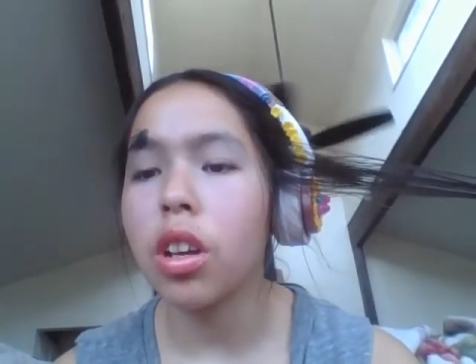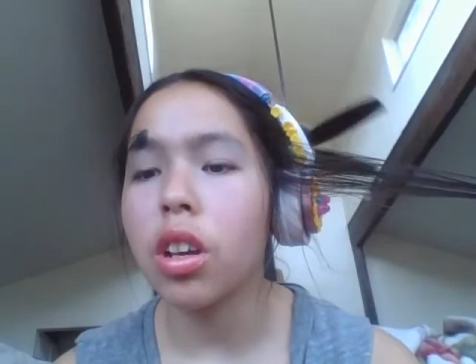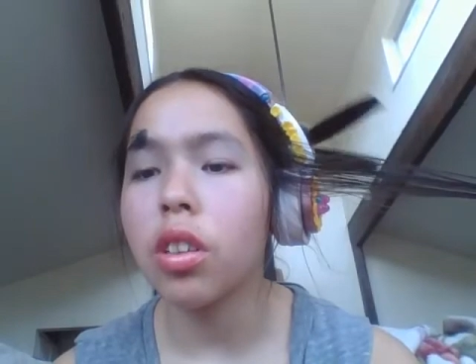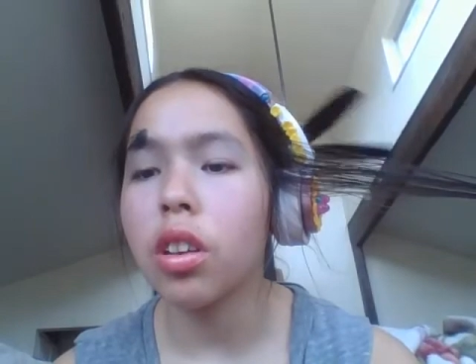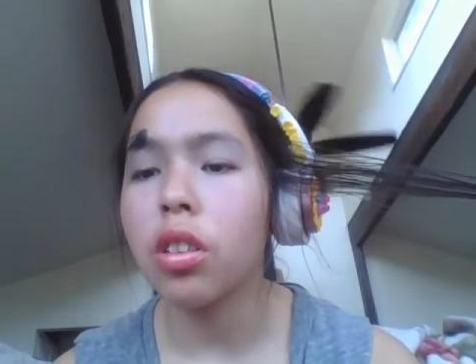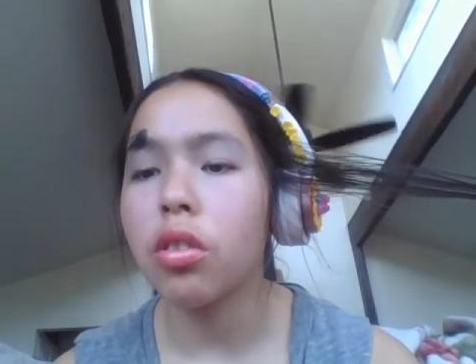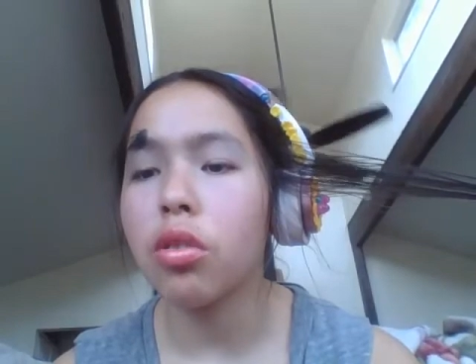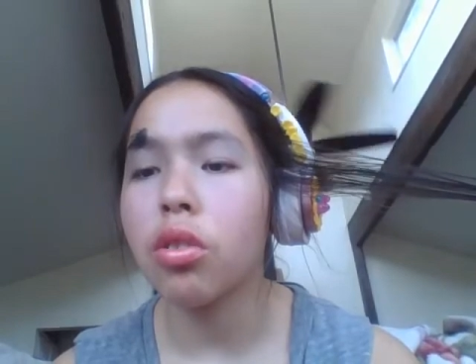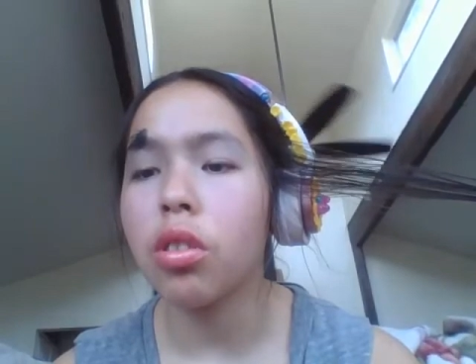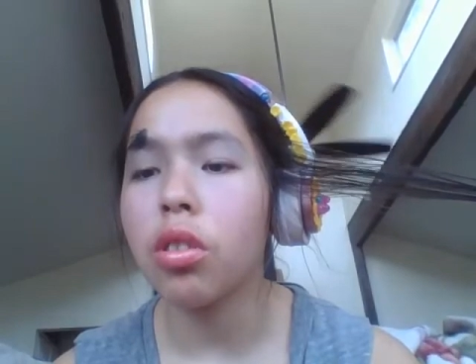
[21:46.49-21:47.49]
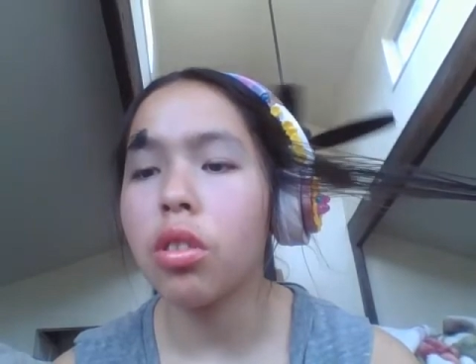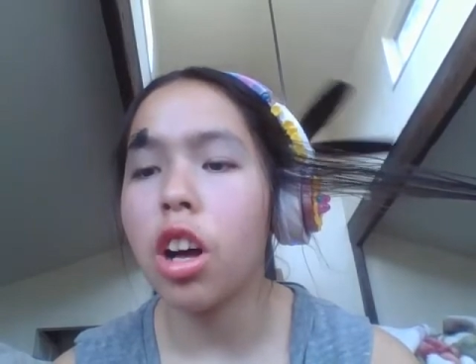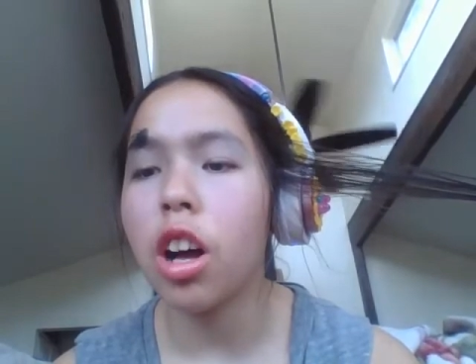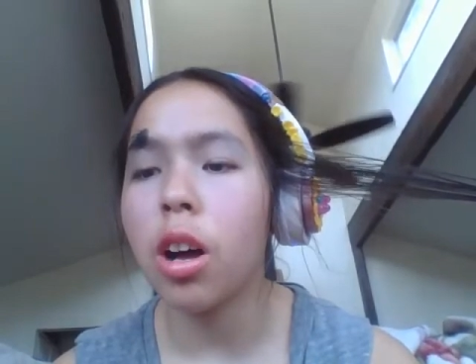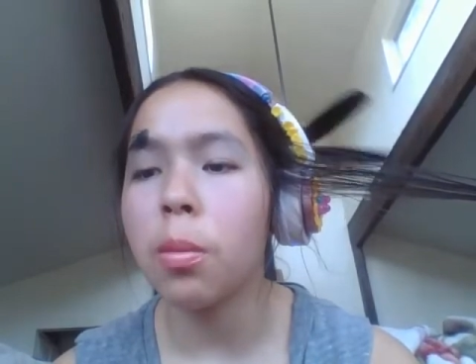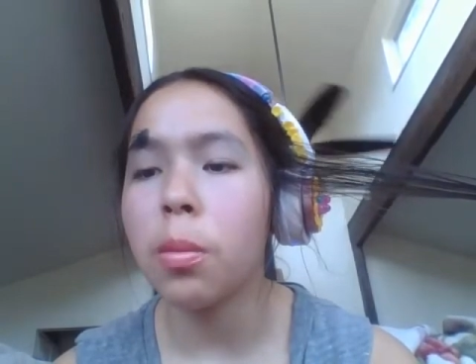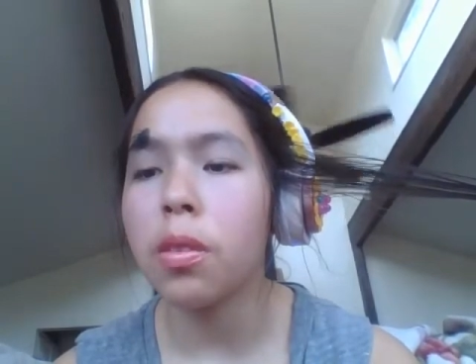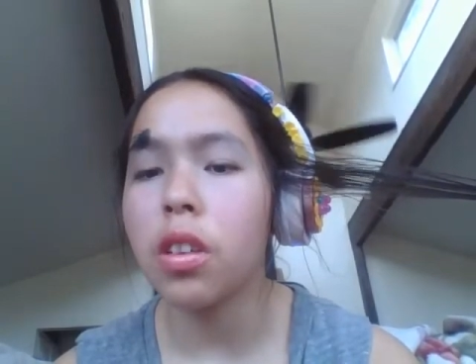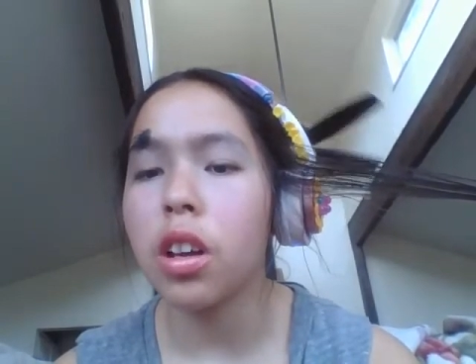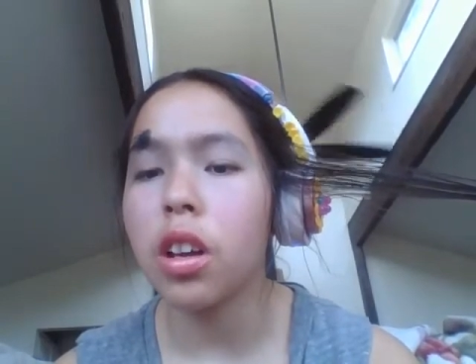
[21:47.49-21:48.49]
it to appease a
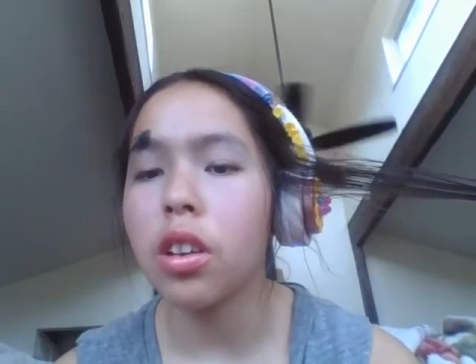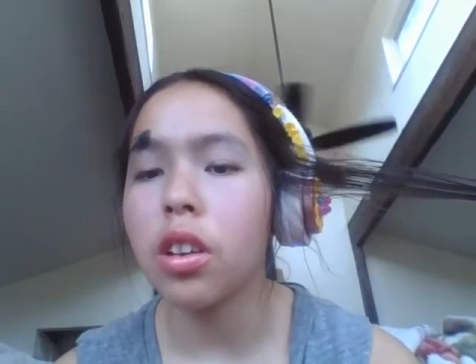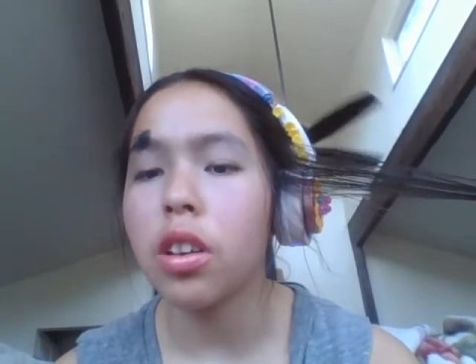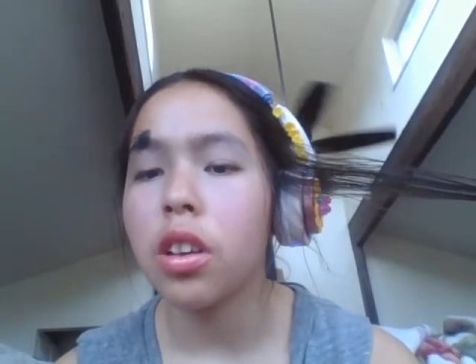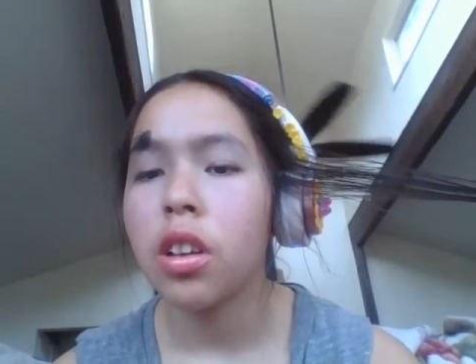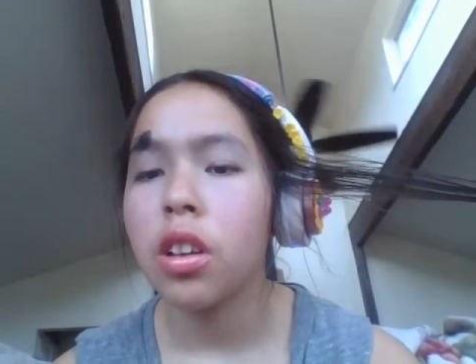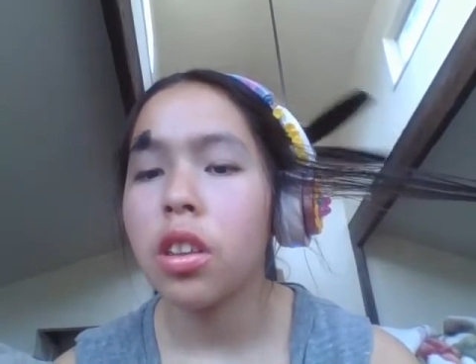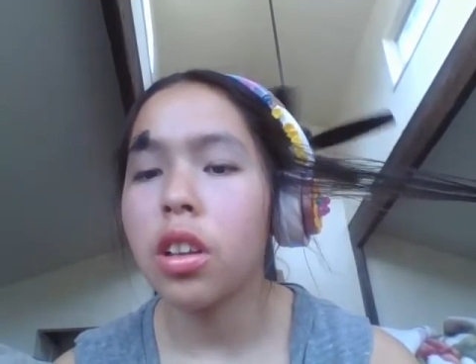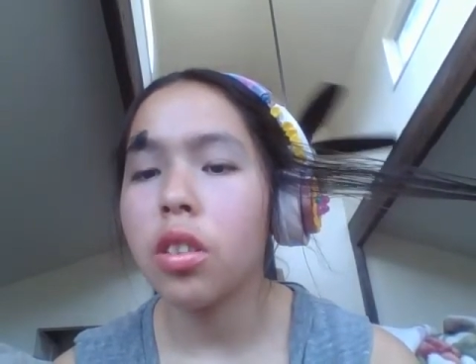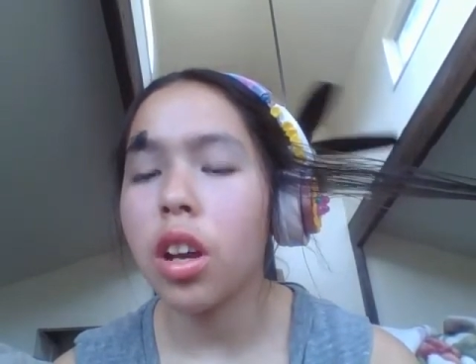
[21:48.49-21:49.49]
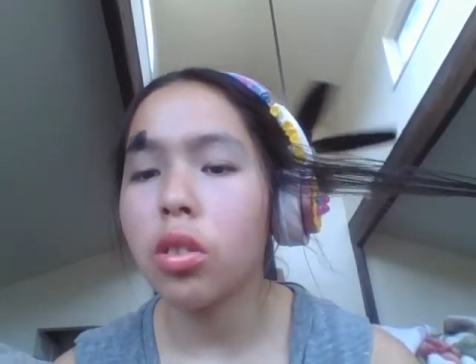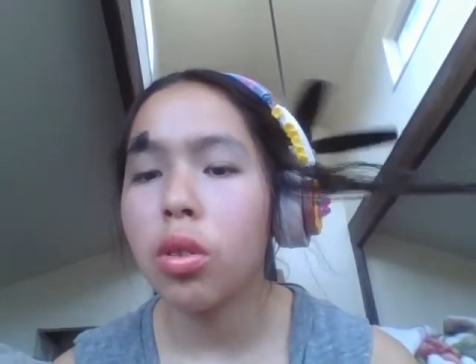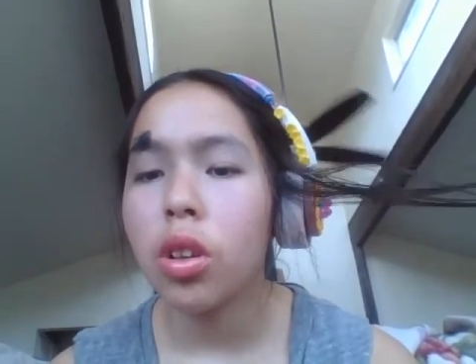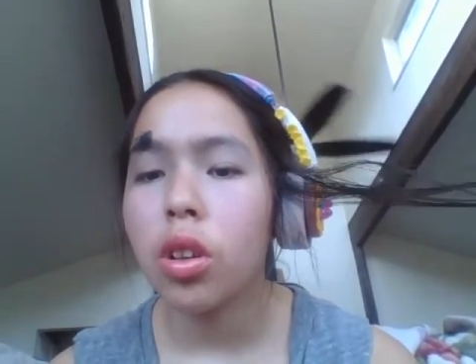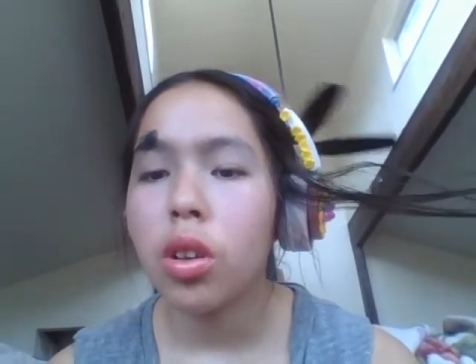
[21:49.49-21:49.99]
supernatural being called Slenderman,